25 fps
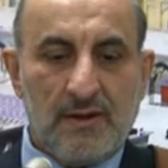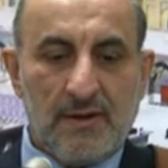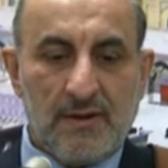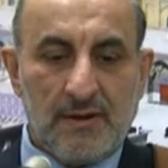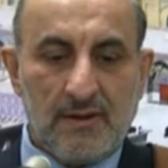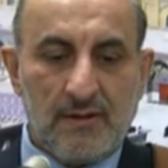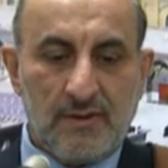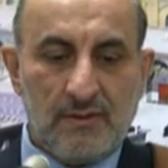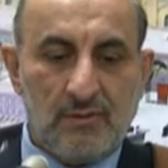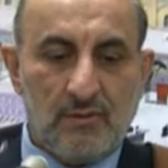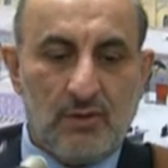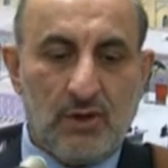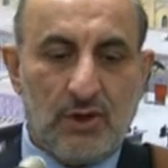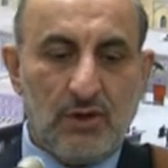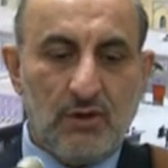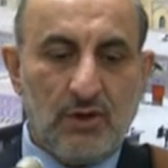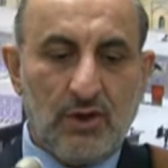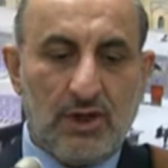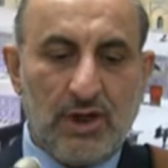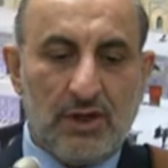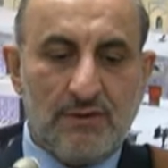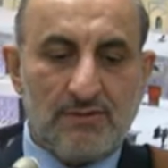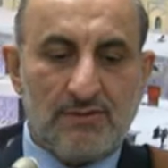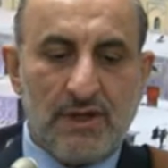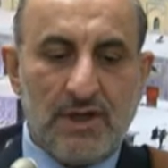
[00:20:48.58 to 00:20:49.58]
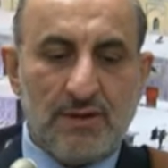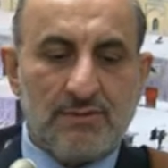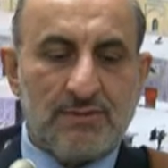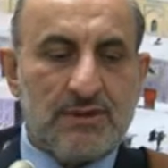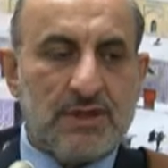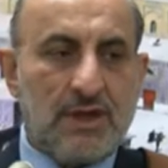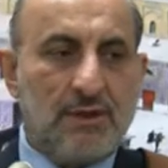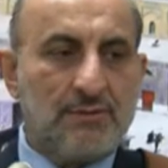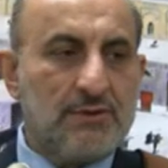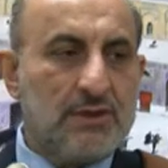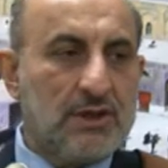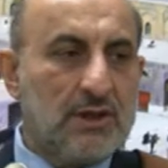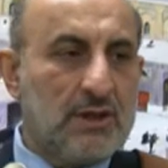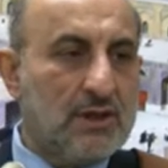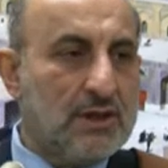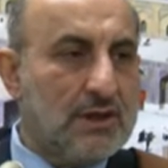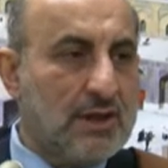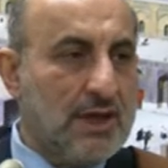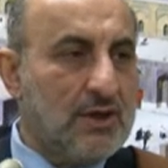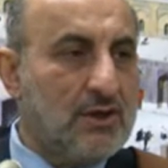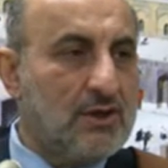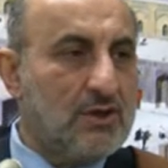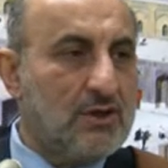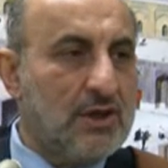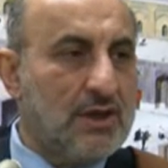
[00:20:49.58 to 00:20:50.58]
when you give them something, they
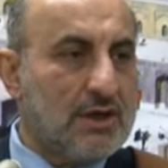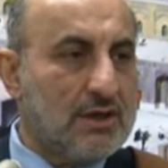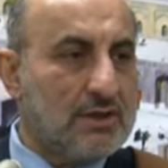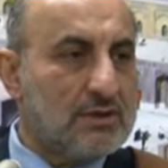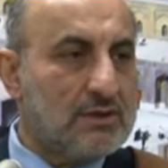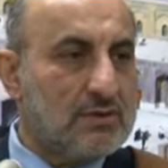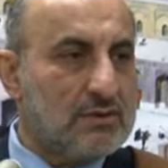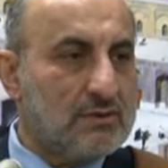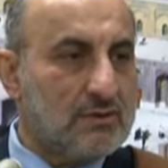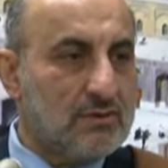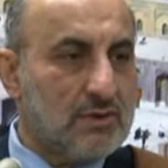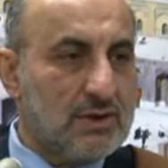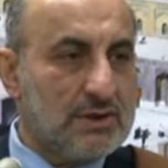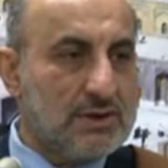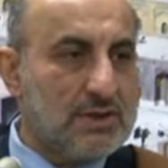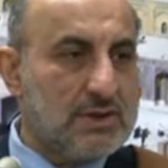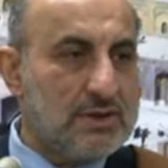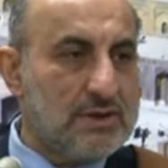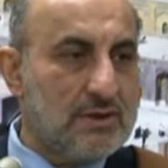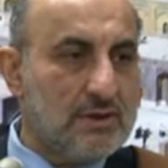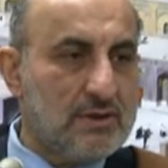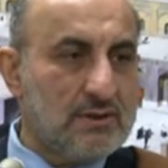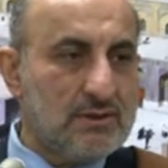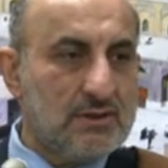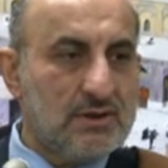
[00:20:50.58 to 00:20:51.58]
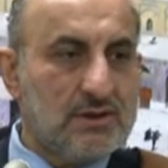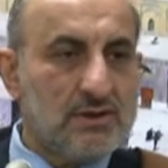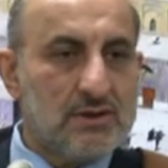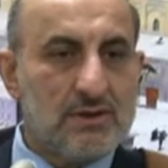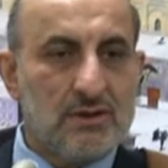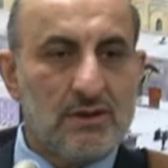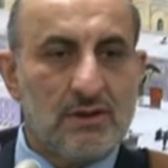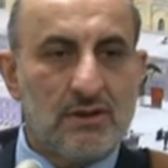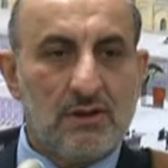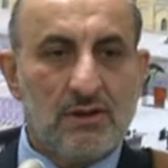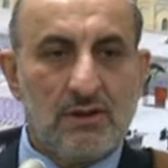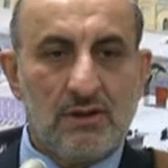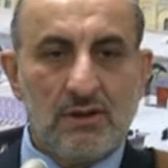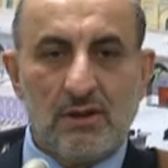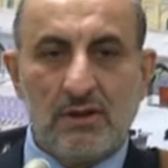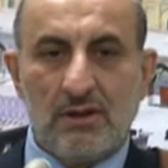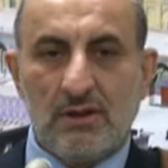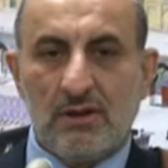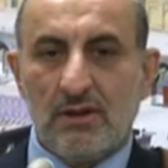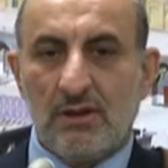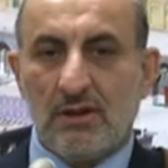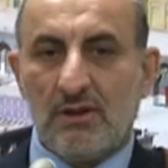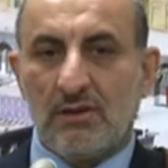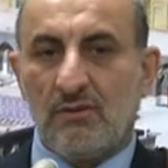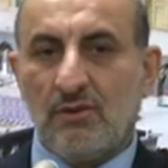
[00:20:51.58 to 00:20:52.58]
know it, what is it is.
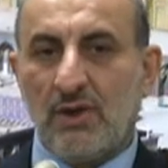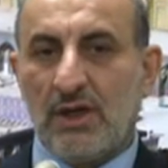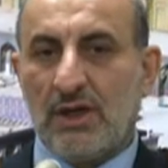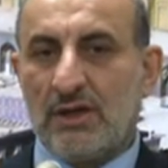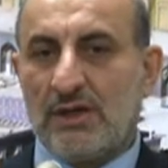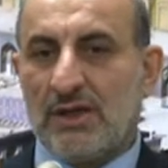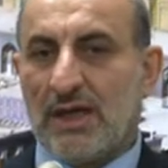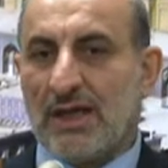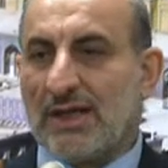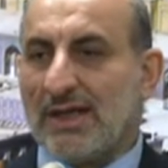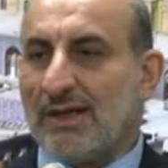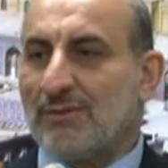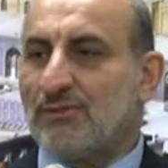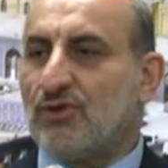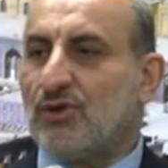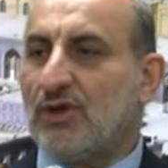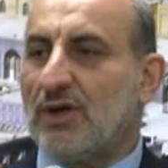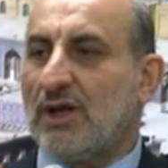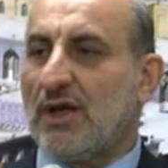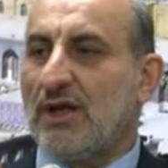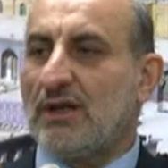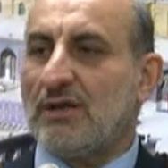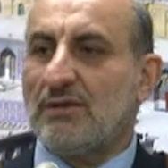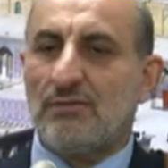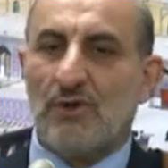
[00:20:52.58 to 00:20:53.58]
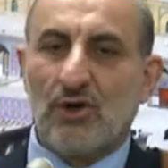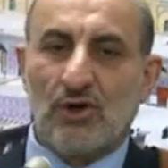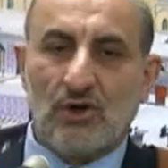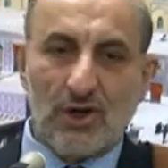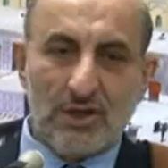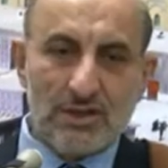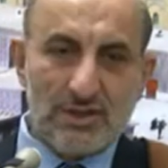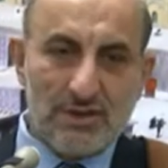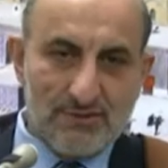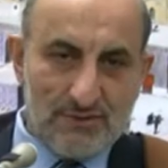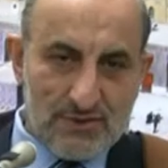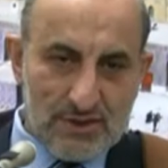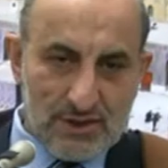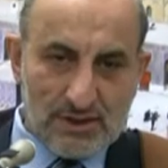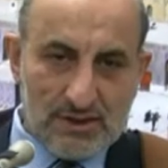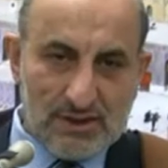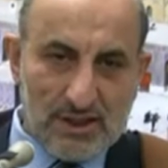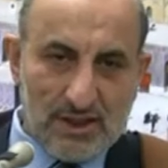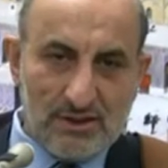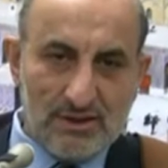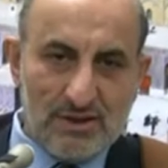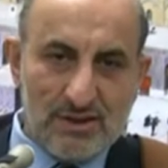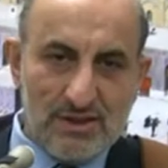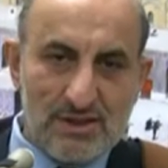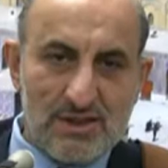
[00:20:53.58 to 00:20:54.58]
When you tell them to read, because of certain
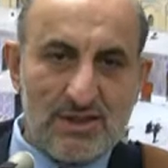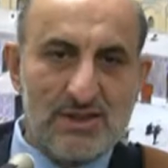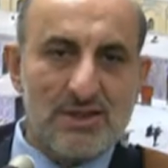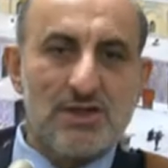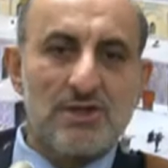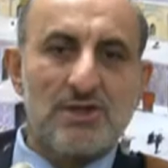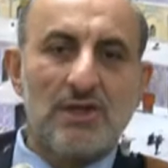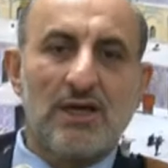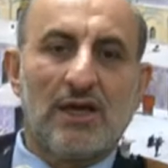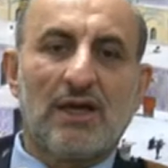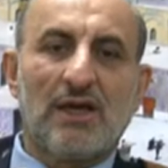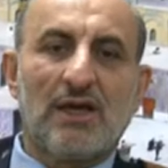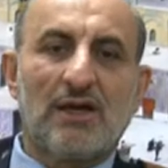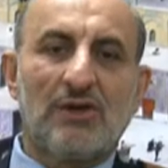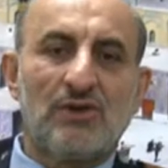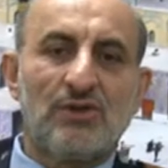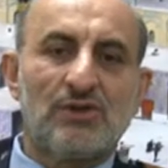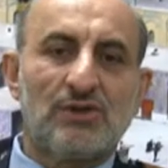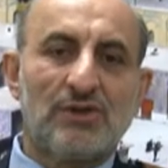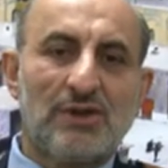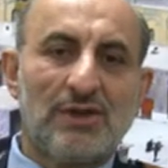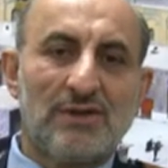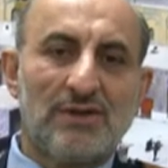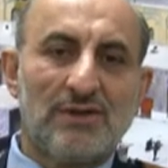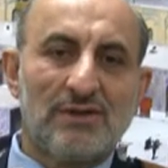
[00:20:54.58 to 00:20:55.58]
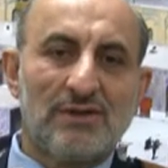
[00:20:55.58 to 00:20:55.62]
diseases, they cannot read.